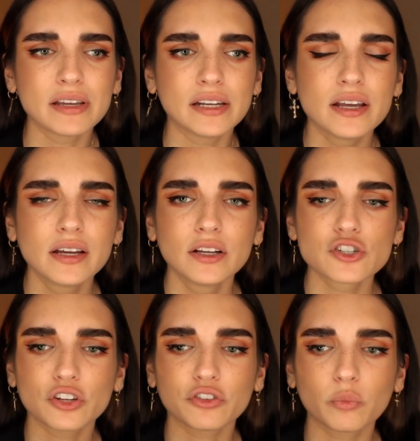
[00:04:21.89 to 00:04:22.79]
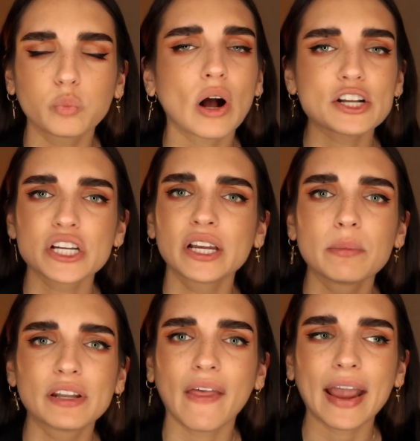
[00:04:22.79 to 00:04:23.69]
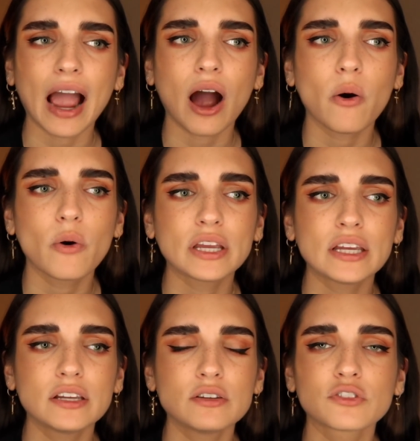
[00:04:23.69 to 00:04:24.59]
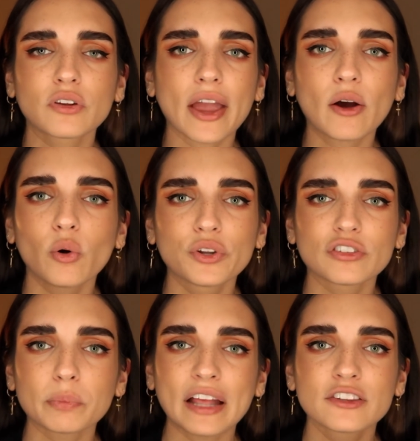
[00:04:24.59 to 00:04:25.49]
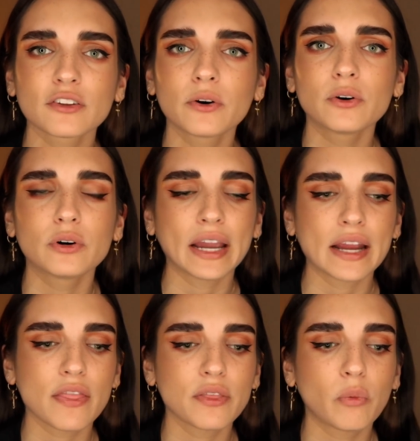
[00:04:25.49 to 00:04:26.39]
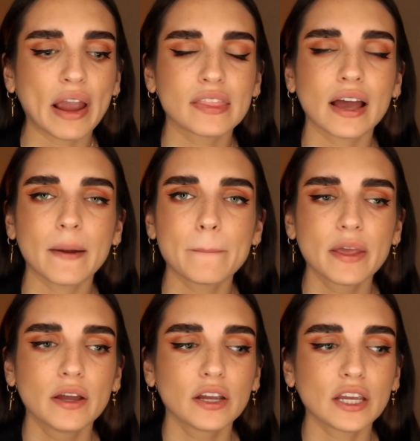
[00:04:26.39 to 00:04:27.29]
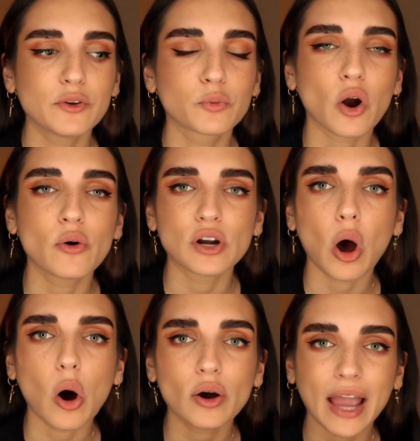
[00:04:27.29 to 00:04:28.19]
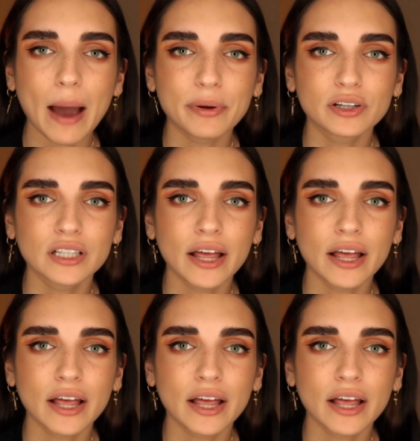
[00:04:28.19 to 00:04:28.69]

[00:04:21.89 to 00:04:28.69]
and just watching him and like how he used to like hold his pencil and the way that he wrote in all capital